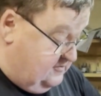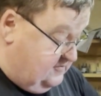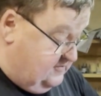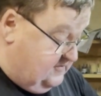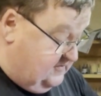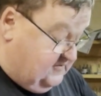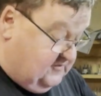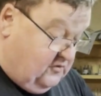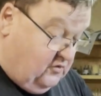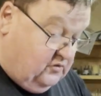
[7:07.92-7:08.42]

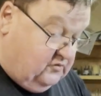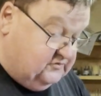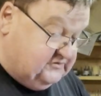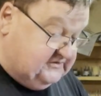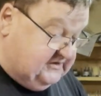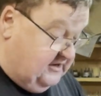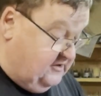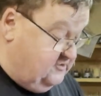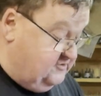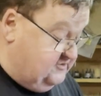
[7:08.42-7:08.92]
is
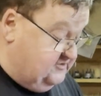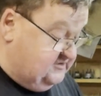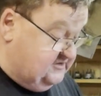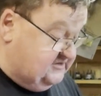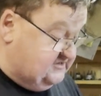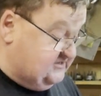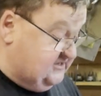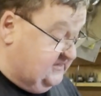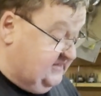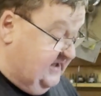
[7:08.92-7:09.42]
also the
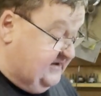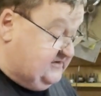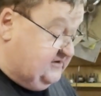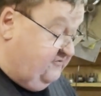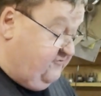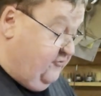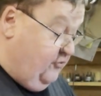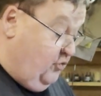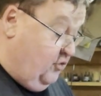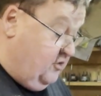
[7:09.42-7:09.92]
selector
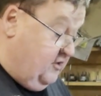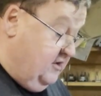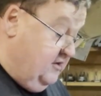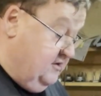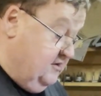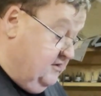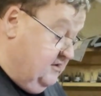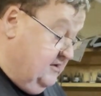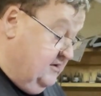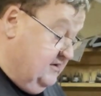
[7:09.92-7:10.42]
fork.
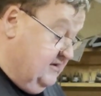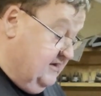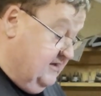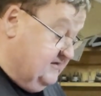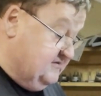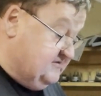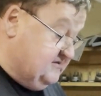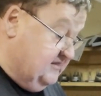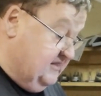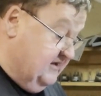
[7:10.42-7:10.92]
The
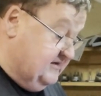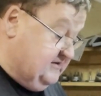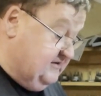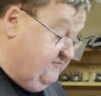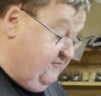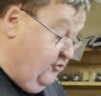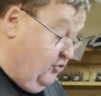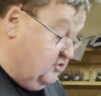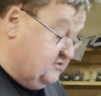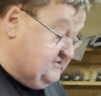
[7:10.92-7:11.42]
selector
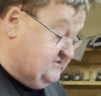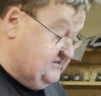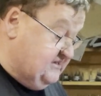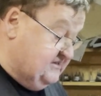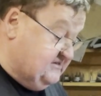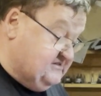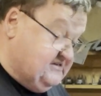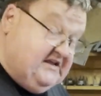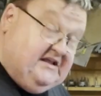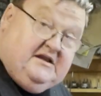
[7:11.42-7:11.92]
fork
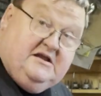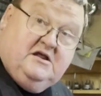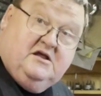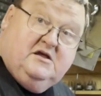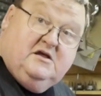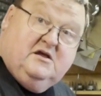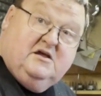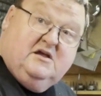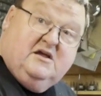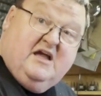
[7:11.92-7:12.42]
sits in
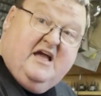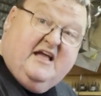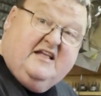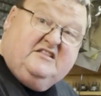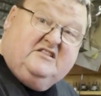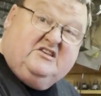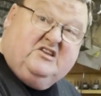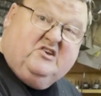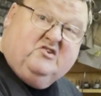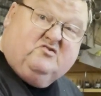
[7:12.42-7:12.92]

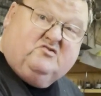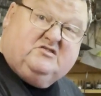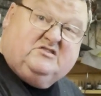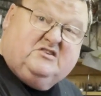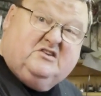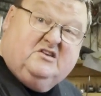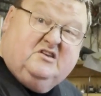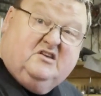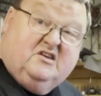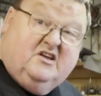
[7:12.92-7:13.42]
and
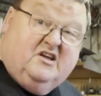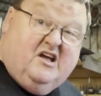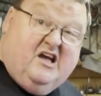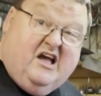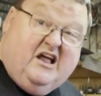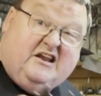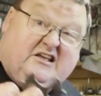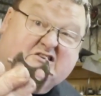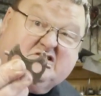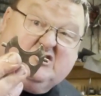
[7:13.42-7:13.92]
tilts,
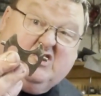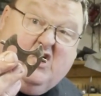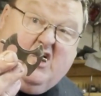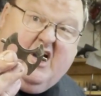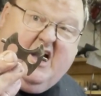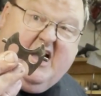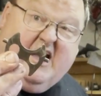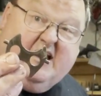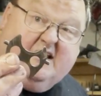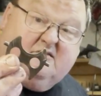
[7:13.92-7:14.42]
and it's like
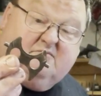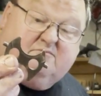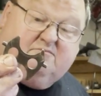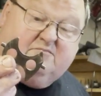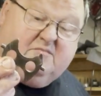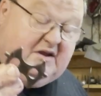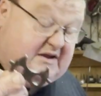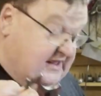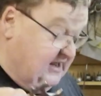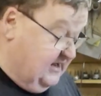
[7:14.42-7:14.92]
that,
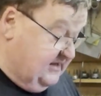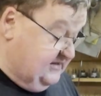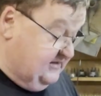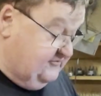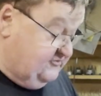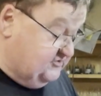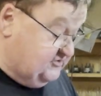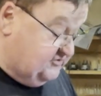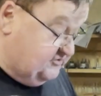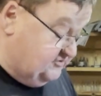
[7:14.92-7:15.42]
and I'll
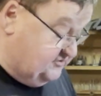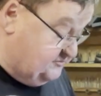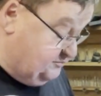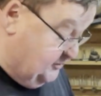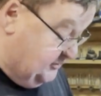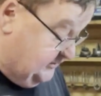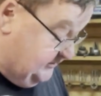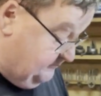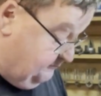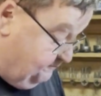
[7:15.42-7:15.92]
give you 2
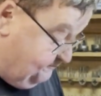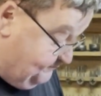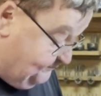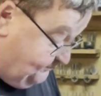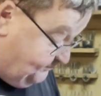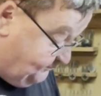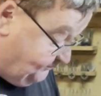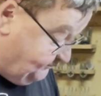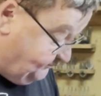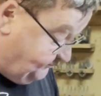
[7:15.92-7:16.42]
speed.
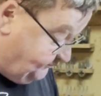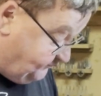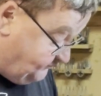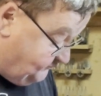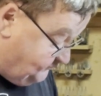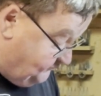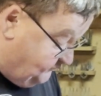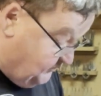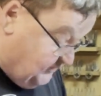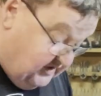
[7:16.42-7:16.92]

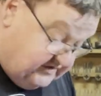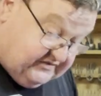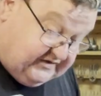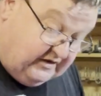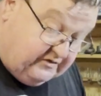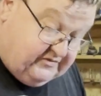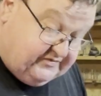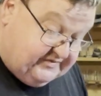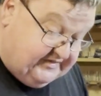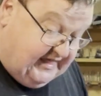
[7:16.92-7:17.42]

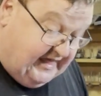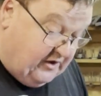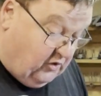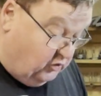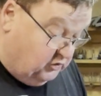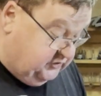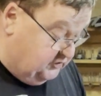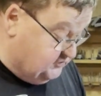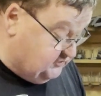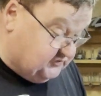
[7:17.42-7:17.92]
So that
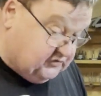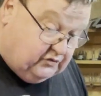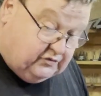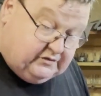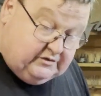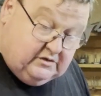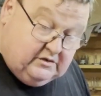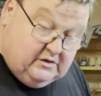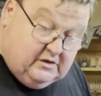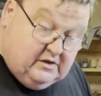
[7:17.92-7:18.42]
all looks good.
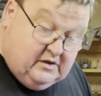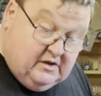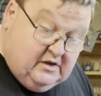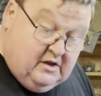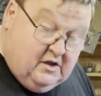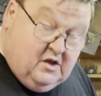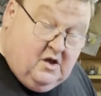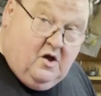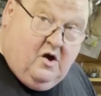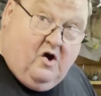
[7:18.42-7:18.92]

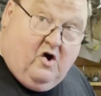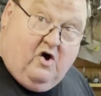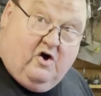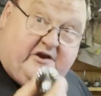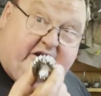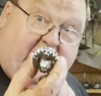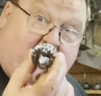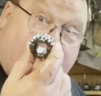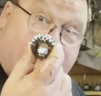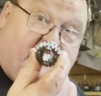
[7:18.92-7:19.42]
I
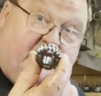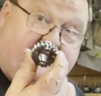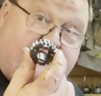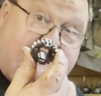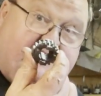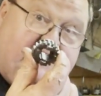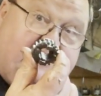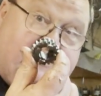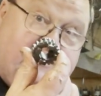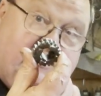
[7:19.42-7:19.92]
know that
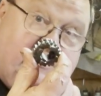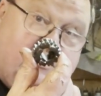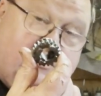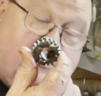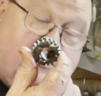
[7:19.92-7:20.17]
the